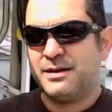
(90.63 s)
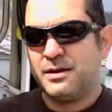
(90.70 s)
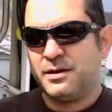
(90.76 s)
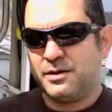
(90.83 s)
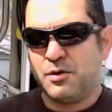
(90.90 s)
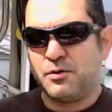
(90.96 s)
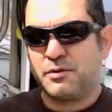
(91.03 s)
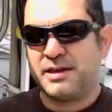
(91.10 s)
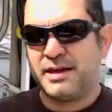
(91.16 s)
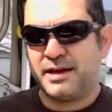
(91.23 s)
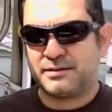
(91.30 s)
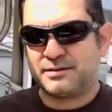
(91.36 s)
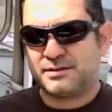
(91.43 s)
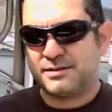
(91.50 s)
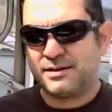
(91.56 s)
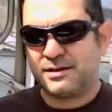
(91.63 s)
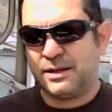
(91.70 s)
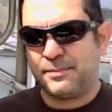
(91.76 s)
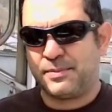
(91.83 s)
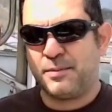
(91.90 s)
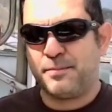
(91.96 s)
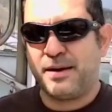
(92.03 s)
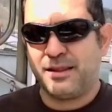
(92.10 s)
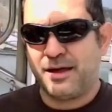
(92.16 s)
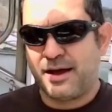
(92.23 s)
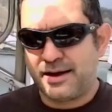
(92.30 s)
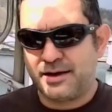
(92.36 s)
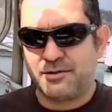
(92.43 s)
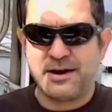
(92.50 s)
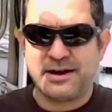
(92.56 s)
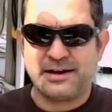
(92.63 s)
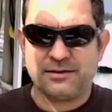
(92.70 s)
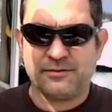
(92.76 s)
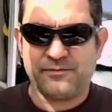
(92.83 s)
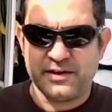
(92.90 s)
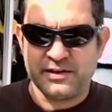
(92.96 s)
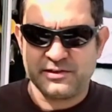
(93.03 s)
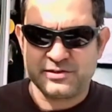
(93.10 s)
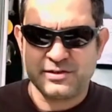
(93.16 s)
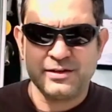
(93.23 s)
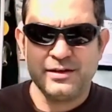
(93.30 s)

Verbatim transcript: no kinks, clip it on my line, and ready to fish.